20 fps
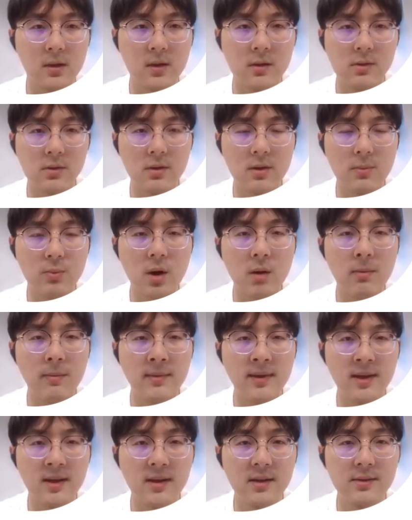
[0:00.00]
So the
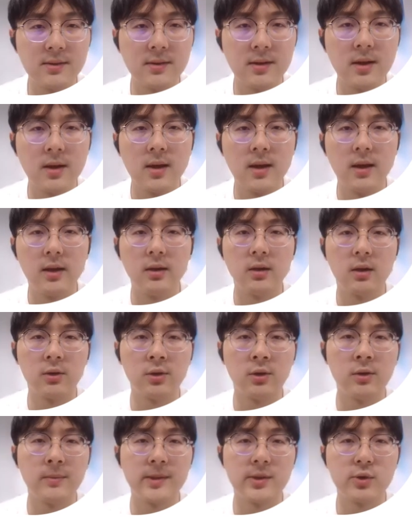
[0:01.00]
problem is, in
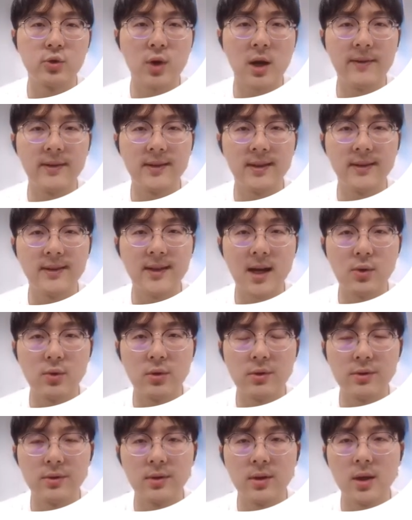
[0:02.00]
autonomous driving
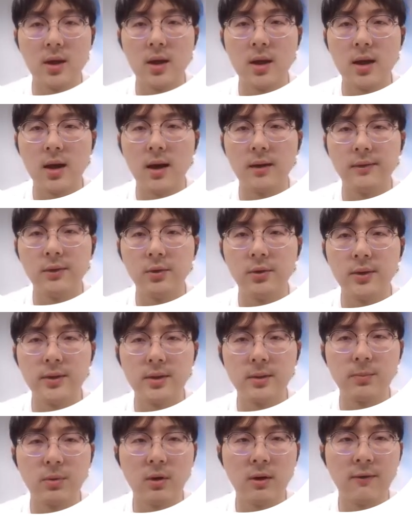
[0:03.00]
scenarios,
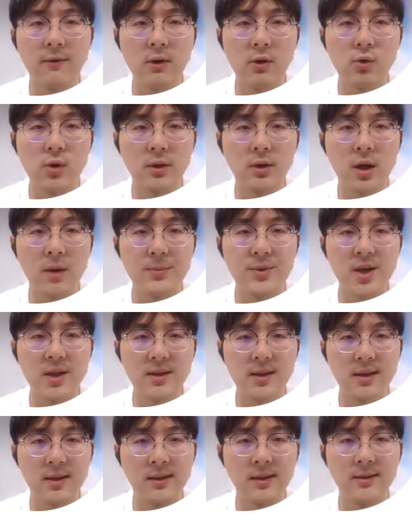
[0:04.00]
unnoticeable foreground
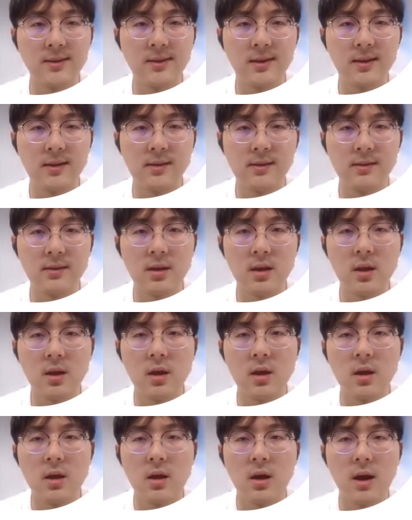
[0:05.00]
objects in the distance
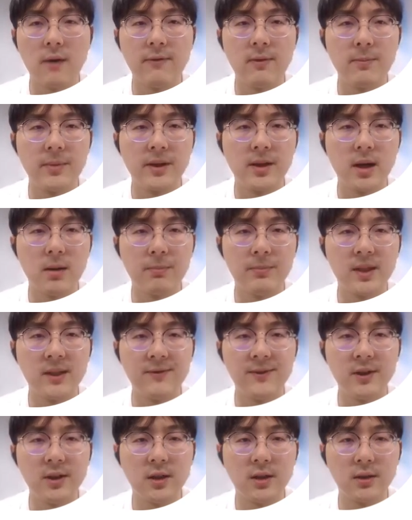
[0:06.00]
often become
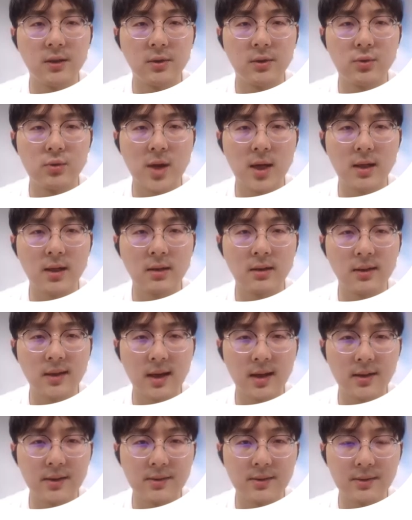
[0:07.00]
difficult to
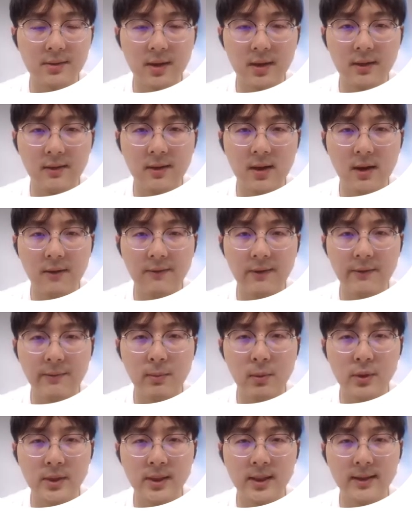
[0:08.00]
recognize in
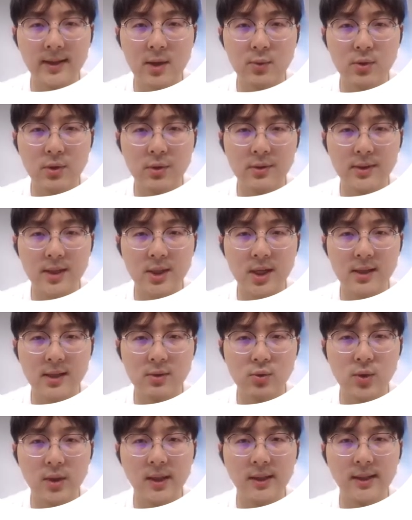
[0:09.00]
unfavorable scenarios such
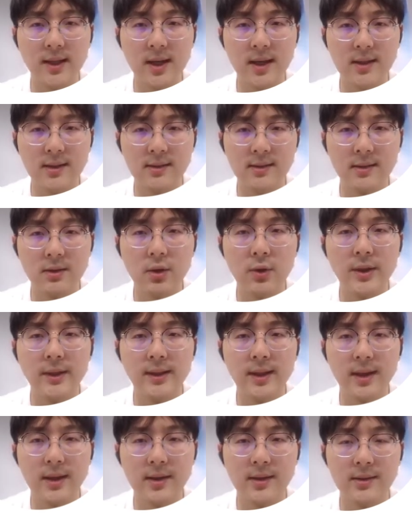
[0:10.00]
as rainy days, snowy
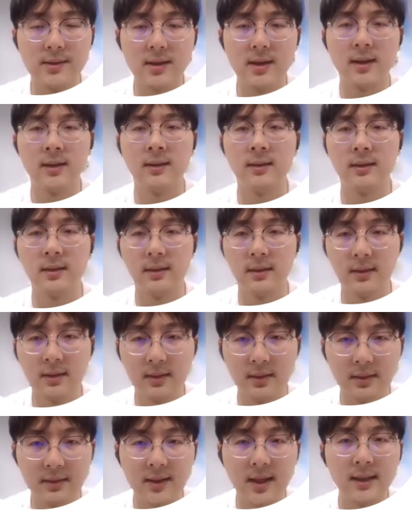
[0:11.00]
days, and
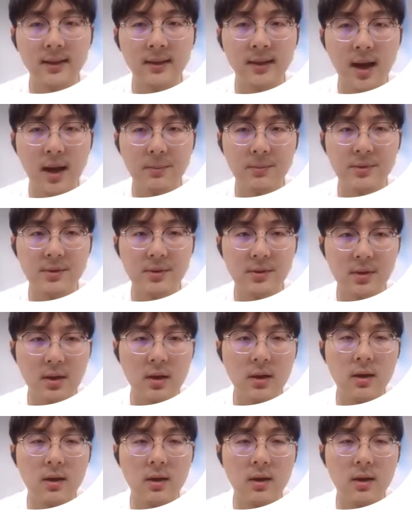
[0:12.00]
night times.